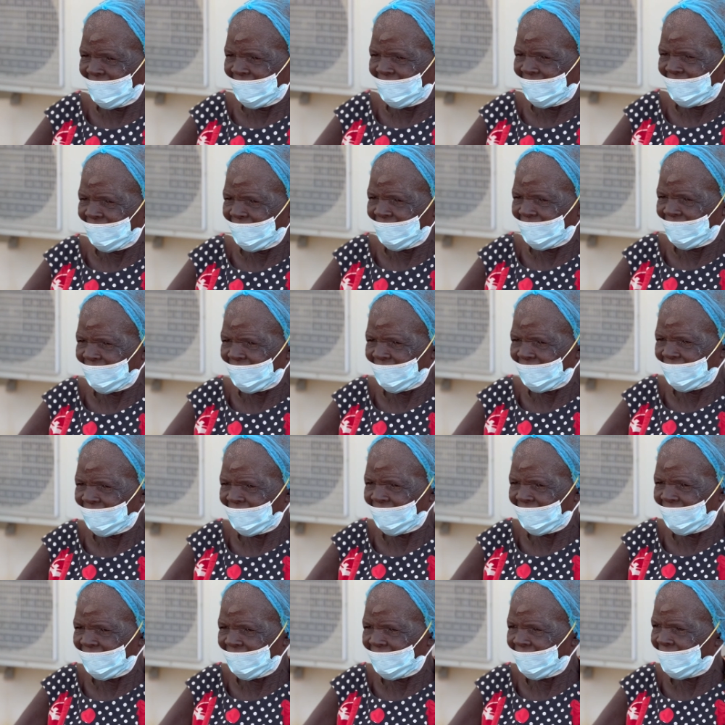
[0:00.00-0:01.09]
to the
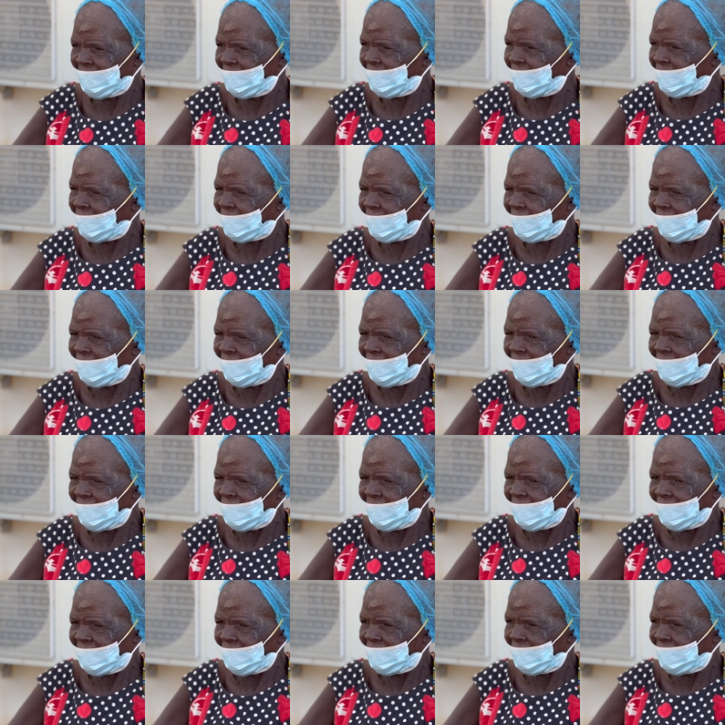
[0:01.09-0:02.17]
hospital where I work
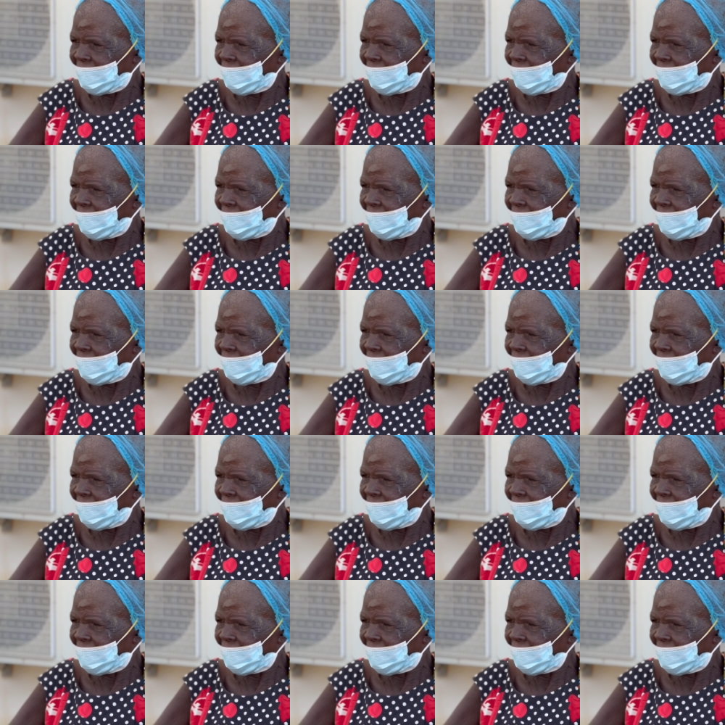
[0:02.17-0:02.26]
and